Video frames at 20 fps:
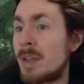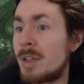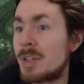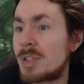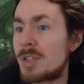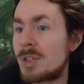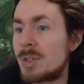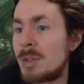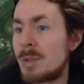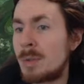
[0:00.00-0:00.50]

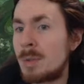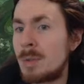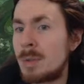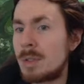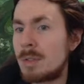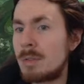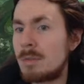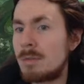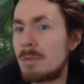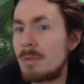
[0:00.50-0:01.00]

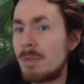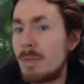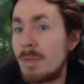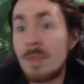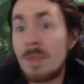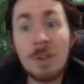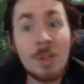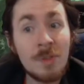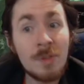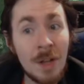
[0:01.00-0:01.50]
So
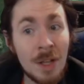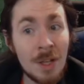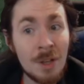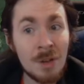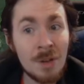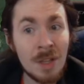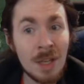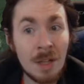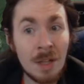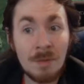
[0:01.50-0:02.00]
there's
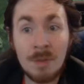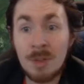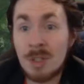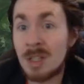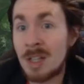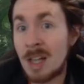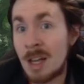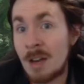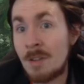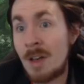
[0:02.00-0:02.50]
value to that. There's
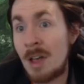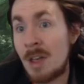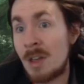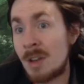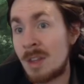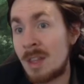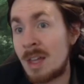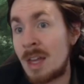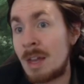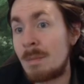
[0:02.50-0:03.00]
a lot of value
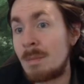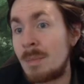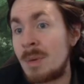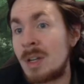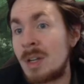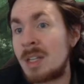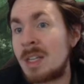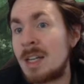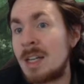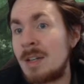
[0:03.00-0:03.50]
to that,
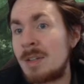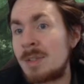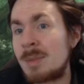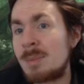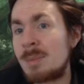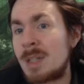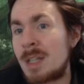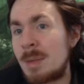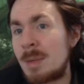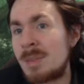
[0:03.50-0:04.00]
but it
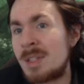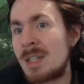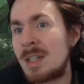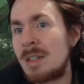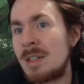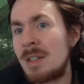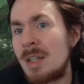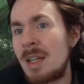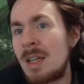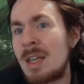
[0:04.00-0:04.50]
comes
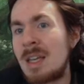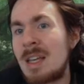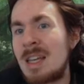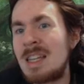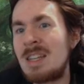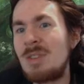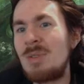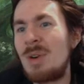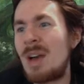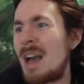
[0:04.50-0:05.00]
out late
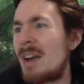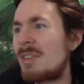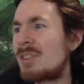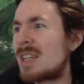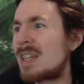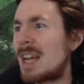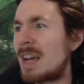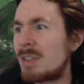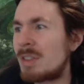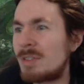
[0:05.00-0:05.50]
and you have
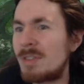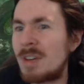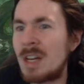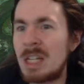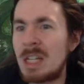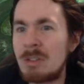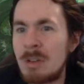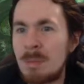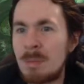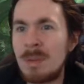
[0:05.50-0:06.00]
to have the
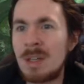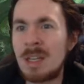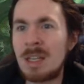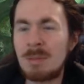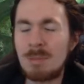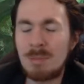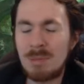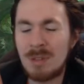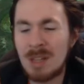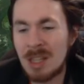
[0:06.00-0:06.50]
follow-up, like
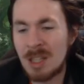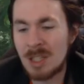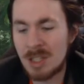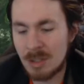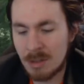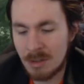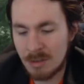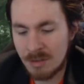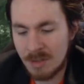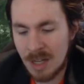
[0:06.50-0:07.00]
play this
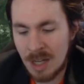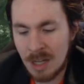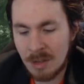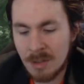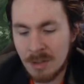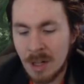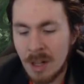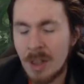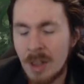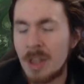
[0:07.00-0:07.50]
turn
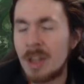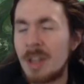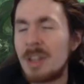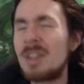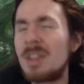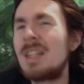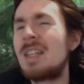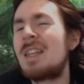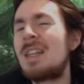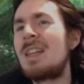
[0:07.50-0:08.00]
5,
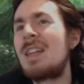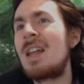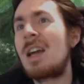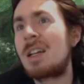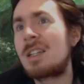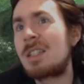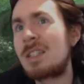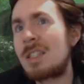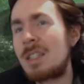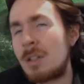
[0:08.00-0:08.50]
the
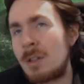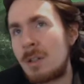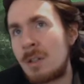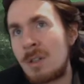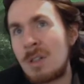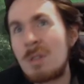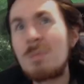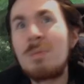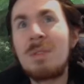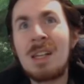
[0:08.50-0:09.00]
next
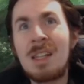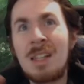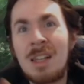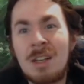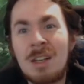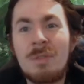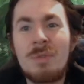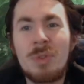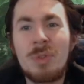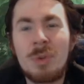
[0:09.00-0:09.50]
turn you play like